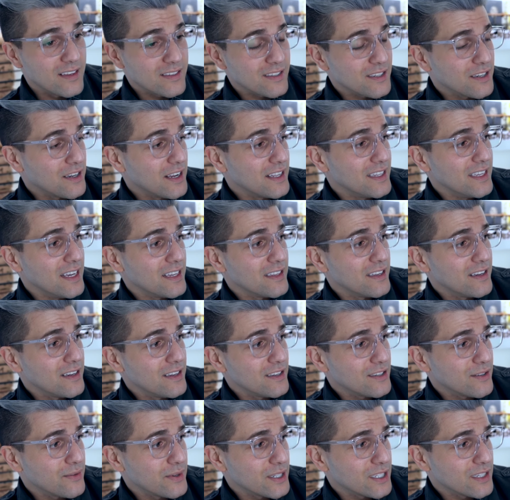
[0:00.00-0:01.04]
That's a good idea, dude.
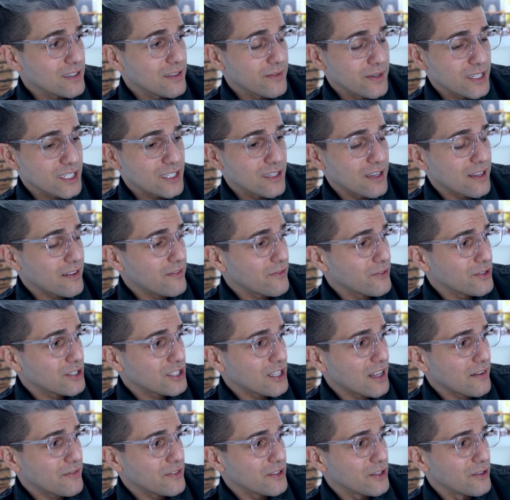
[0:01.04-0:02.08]
You should, we should, we should, we
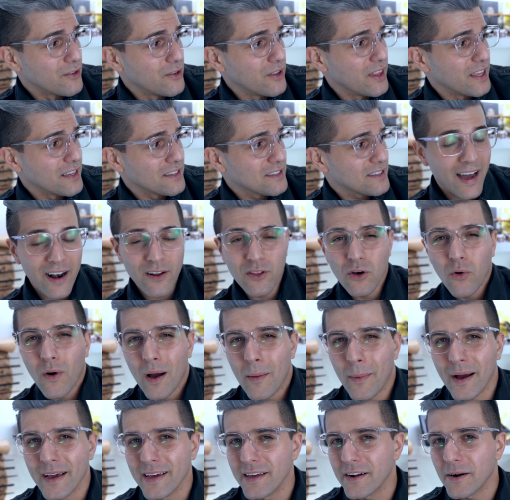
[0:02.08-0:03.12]
should often do this. I don't know
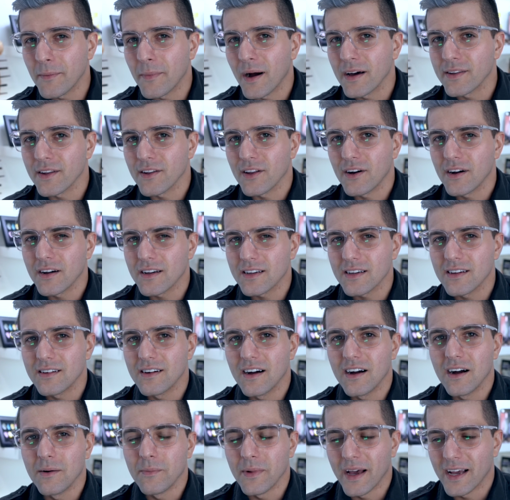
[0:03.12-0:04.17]
why my inner monologue
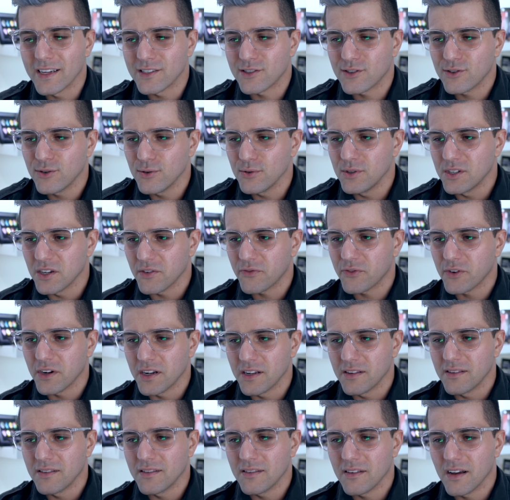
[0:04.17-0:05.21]
um, has two
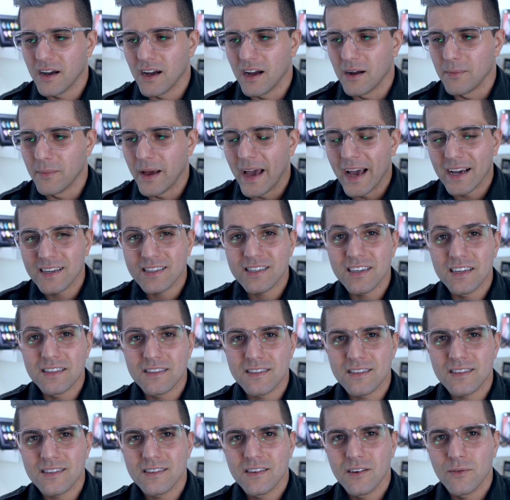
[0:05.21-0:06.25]
different um,
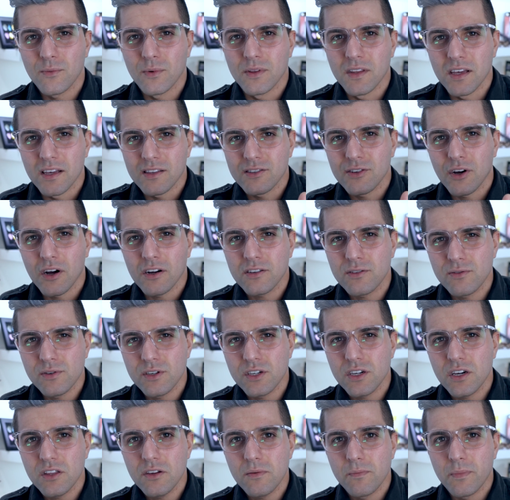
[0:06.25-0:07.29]
accents when they talk to
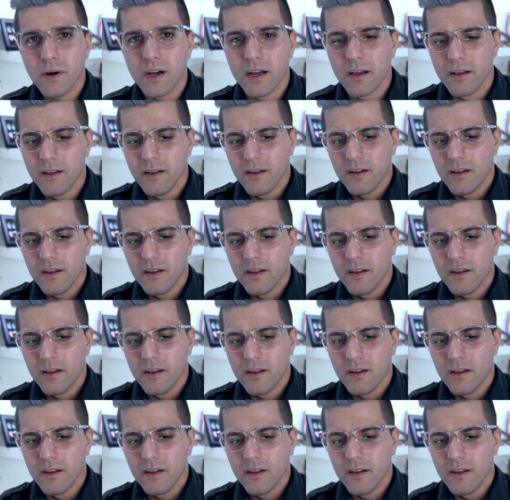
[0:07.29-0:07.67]
each other, but